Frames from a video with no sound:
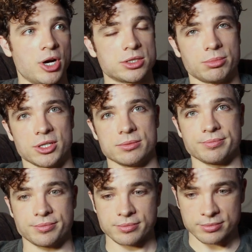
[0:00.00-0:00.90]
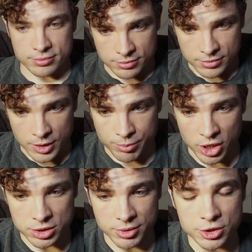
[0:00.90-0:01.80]
Possibly.
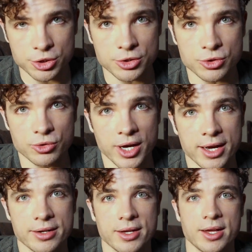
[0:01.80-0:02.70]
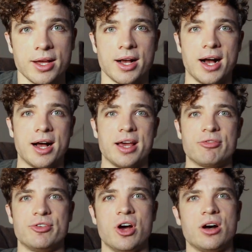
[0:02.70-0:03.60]
Possibly you should do that.
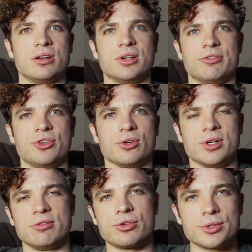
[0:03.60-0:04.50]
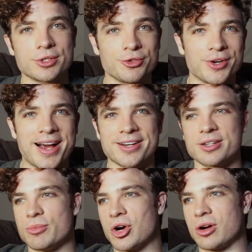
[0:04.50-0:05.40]
If not, if you're an influencer, if you're an
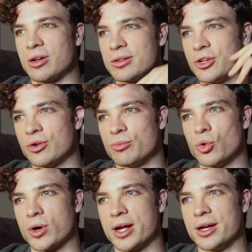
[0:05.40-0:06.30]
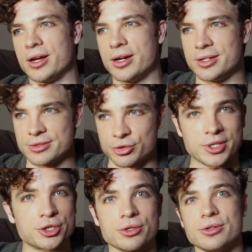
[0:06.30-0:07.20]
actor, model, you know, more a
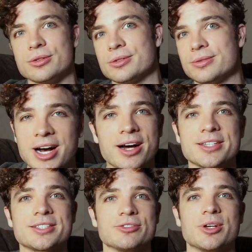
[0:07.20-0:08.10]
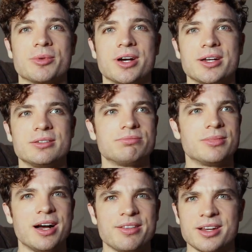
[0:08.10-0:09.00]
traditional artist of some kind,
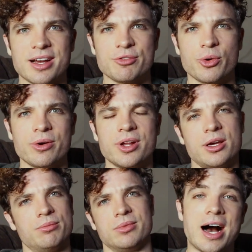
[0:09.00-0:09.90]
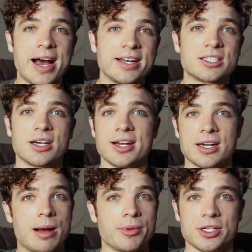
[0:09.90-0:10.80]
I think have your own name. I
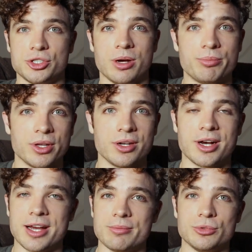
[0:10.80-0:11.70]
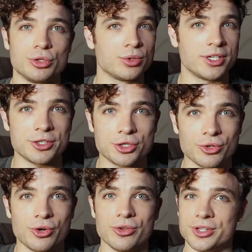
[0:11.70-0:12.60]
decided I'm gonna jump in. I am Julian Shaw.